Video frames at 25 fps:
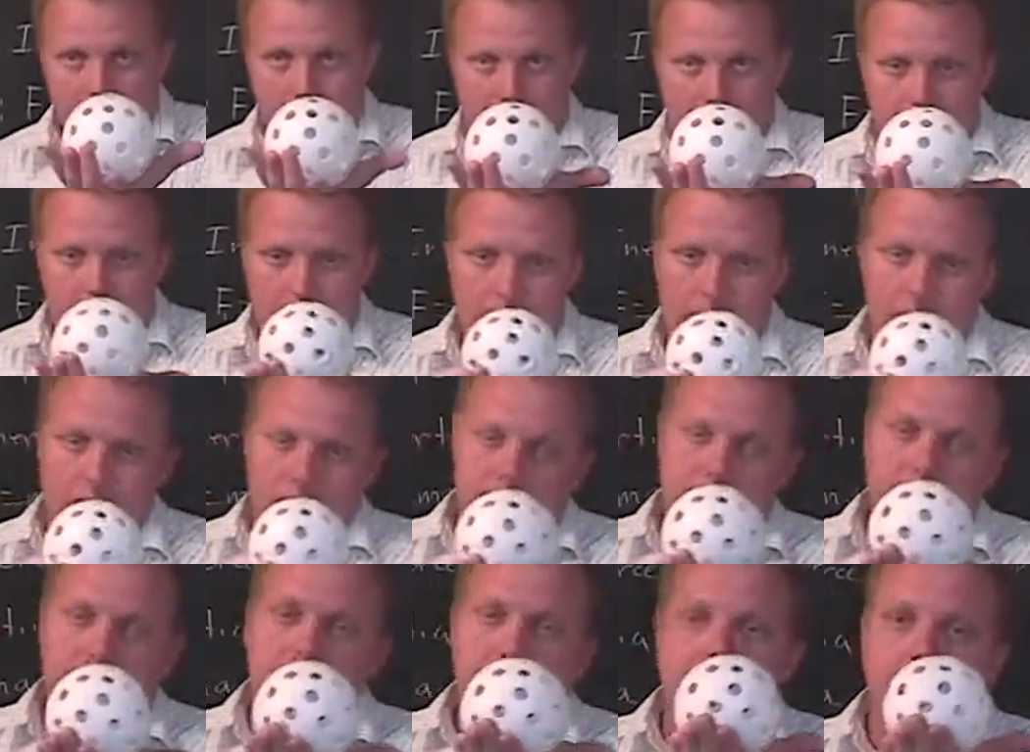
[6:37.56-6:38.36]
back to
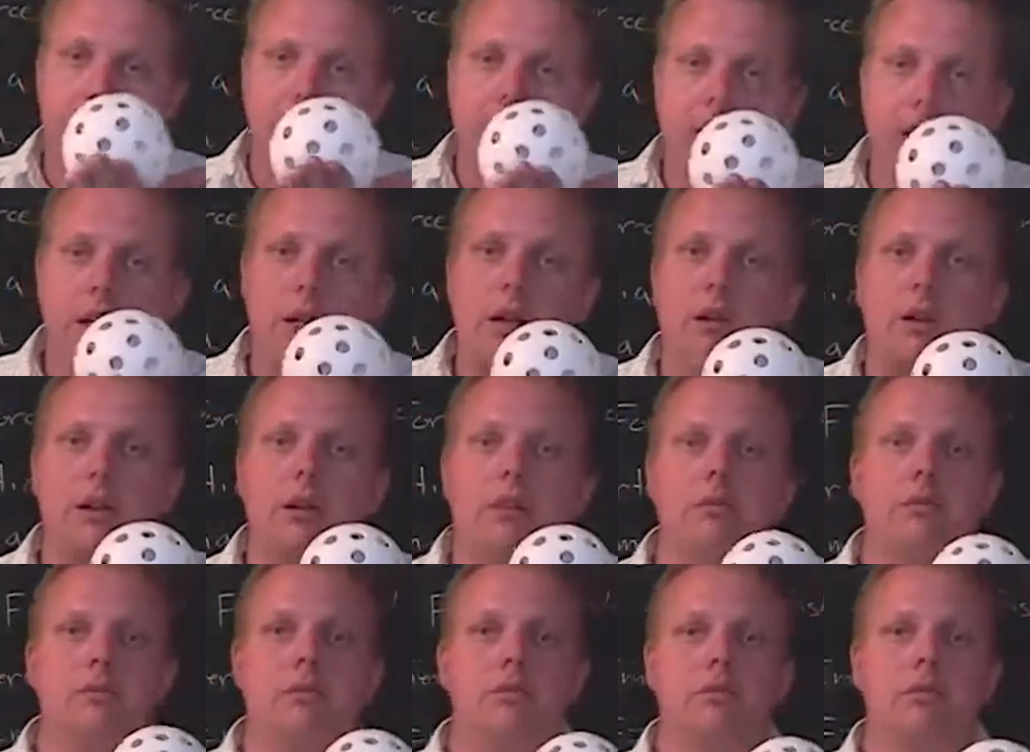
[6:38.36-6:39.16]
this state right here.
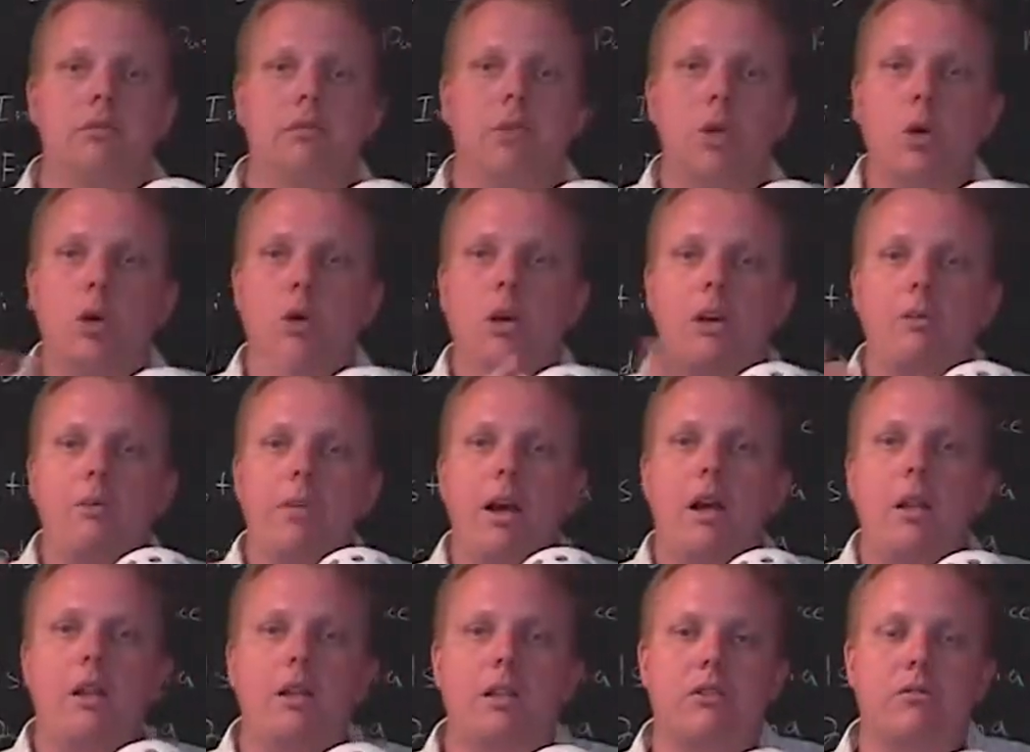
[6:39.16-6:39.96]
No
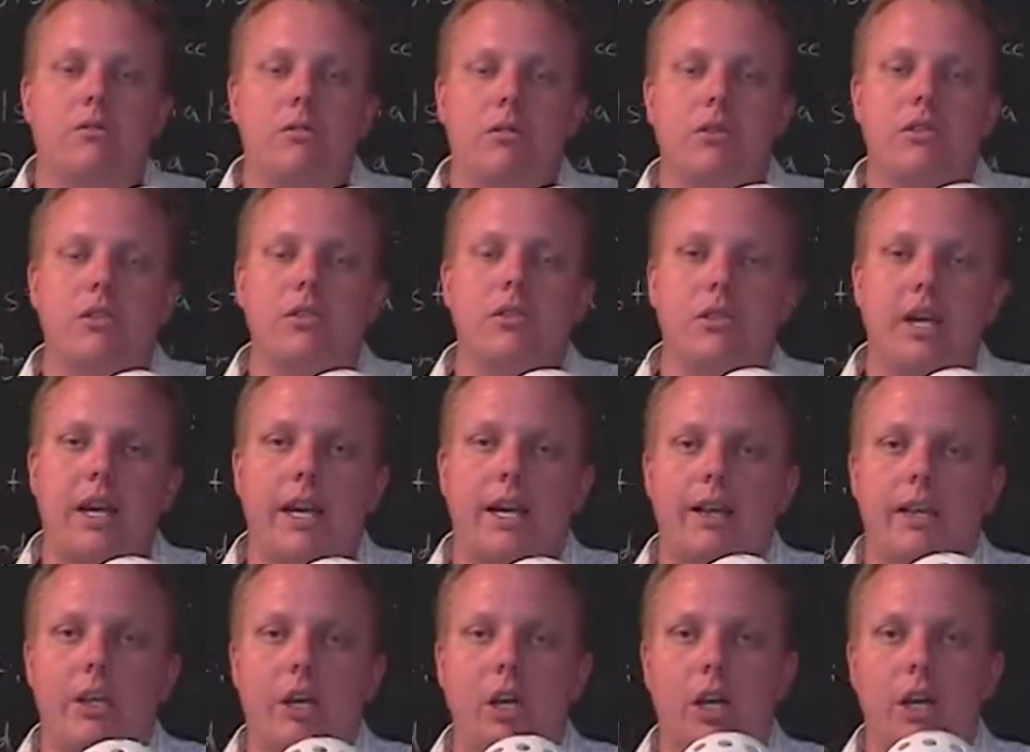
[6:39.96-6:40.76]
unbalanced force is
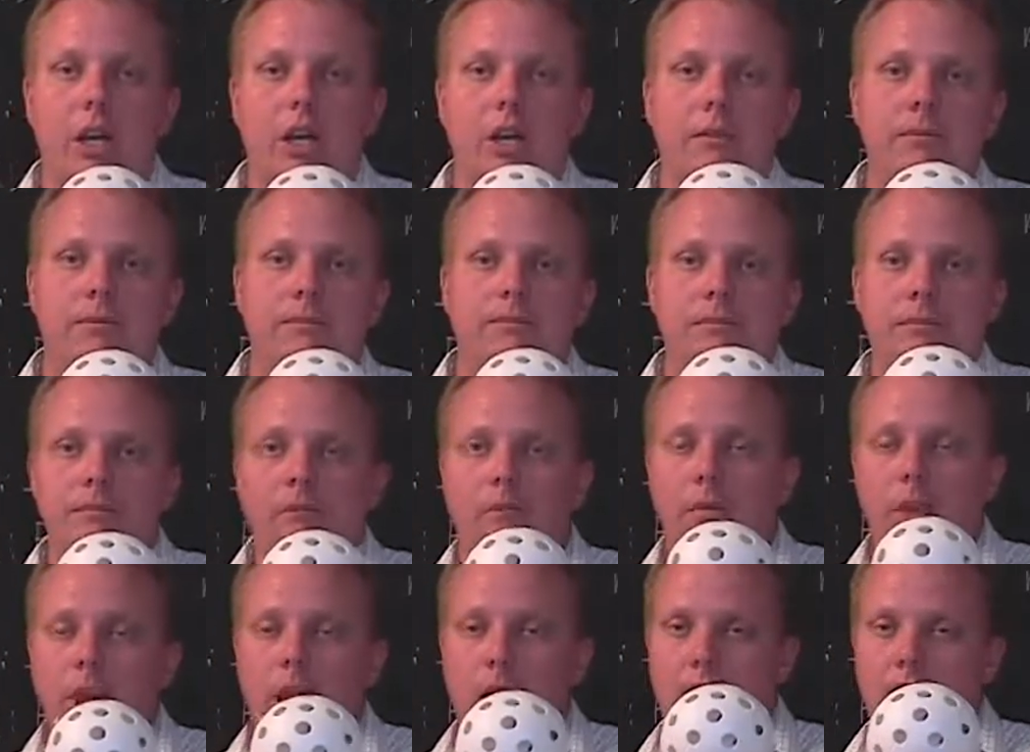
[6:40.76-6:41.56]
acting on it.
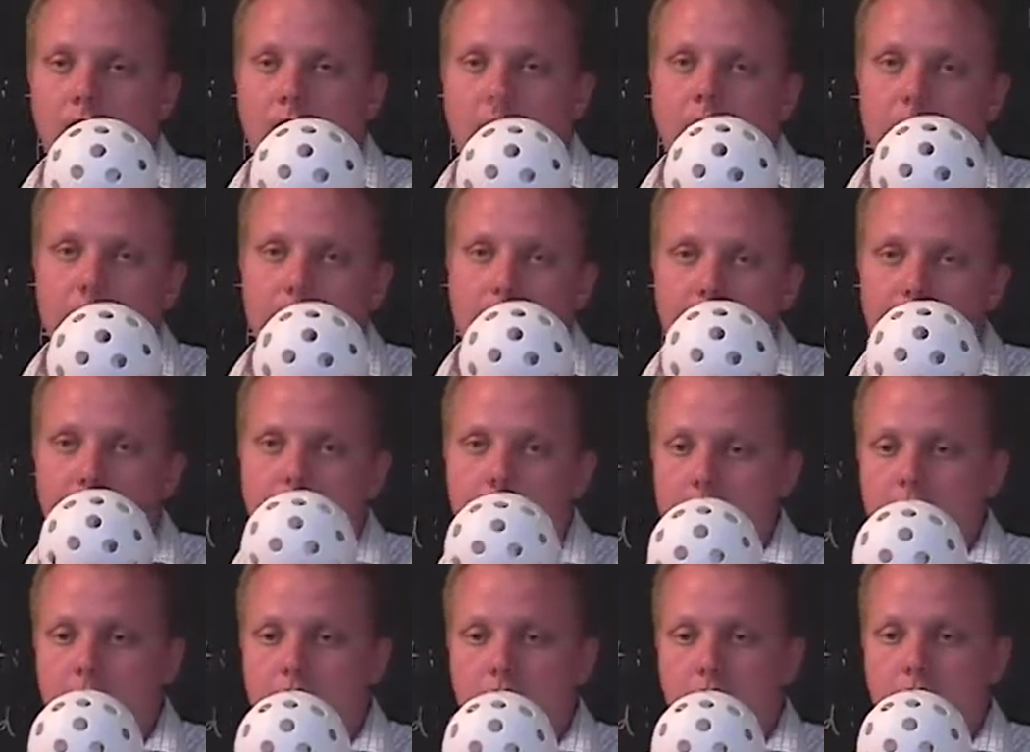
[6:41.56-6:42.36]
I
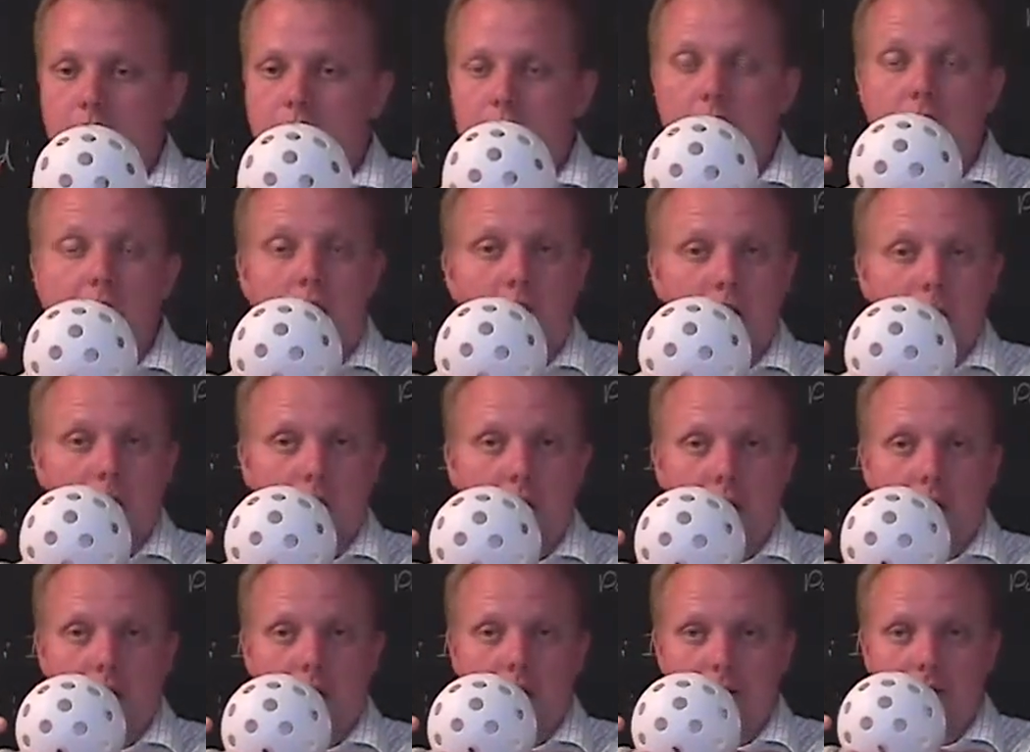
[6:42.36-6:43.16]
take an
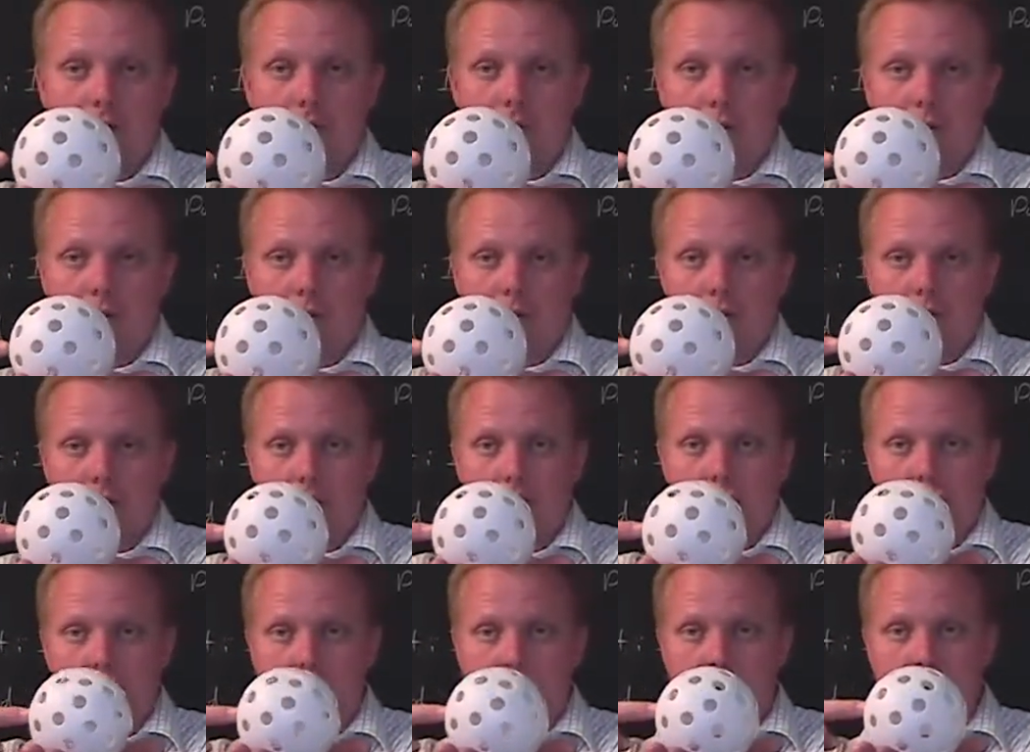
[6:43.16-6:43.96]
unbalanced
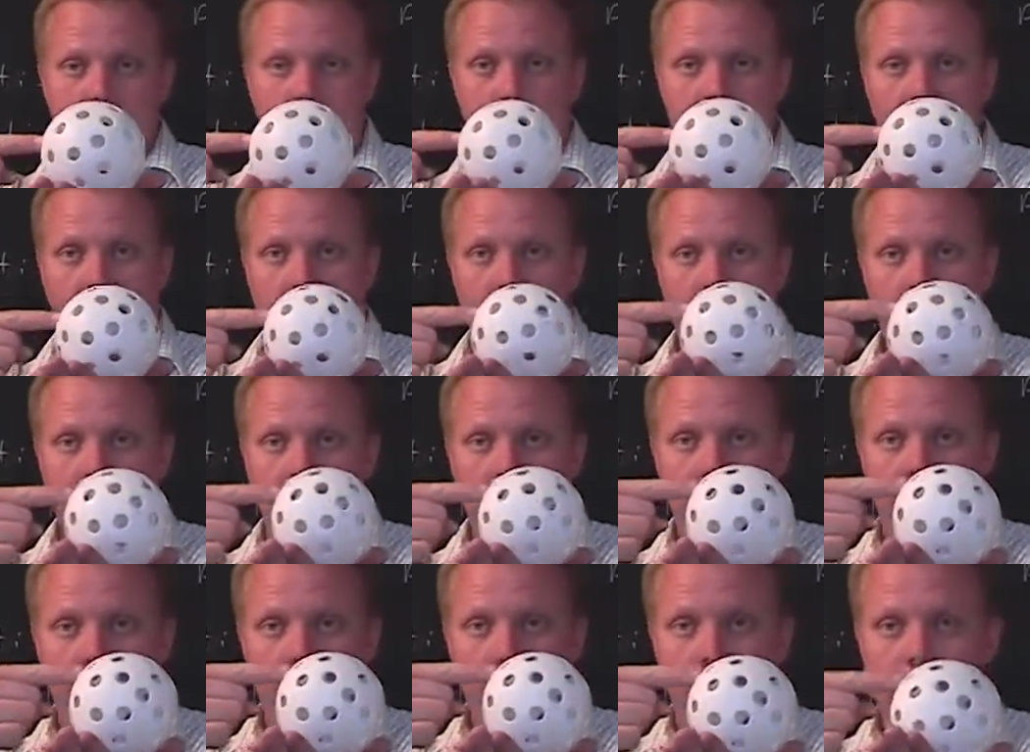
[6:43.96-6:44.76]
force and apply
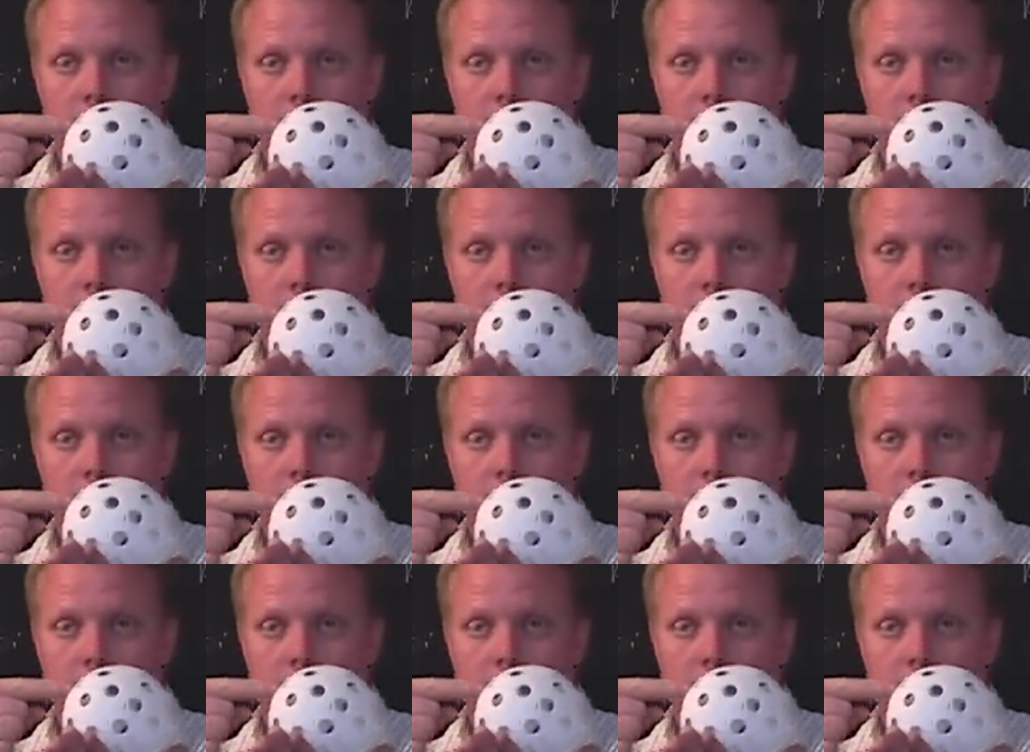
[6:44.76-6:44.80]
it.